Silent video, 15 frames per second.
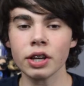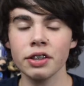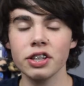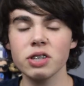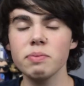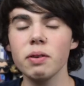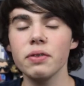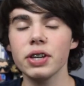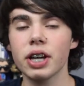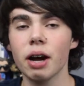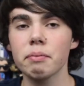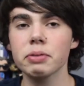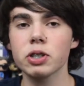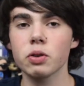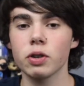This movie
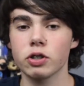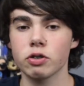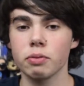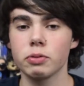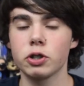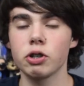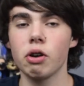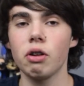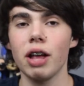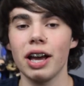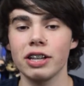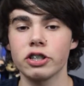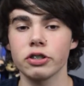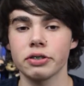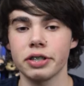comes to us from Joel
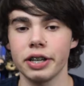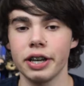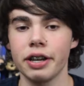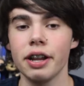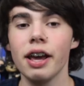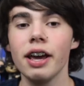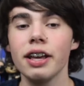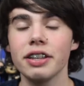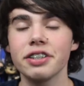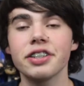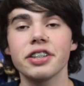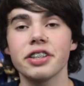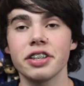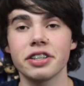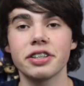Edgerton. This
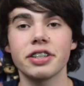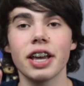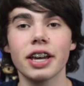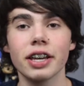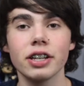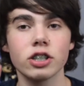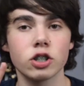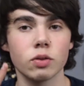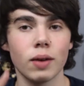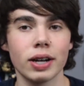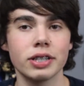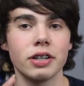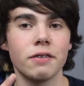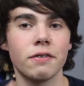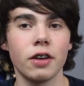is his second
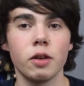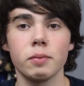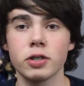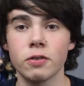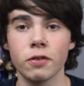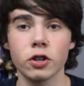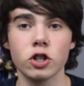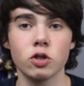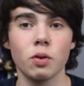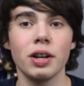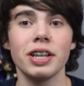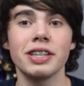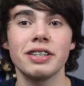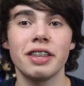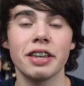directed film. His first
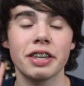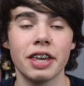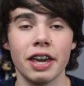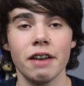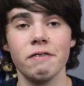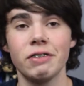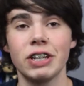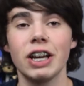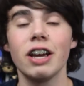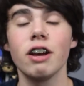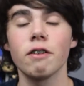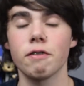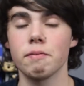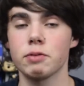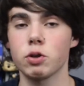one is The Gift
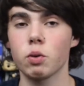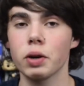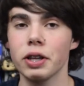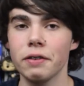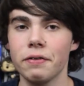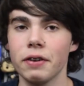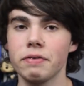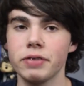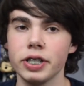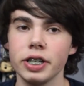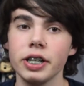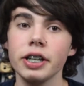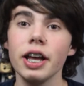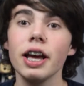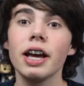from
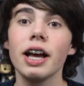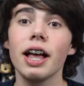2015.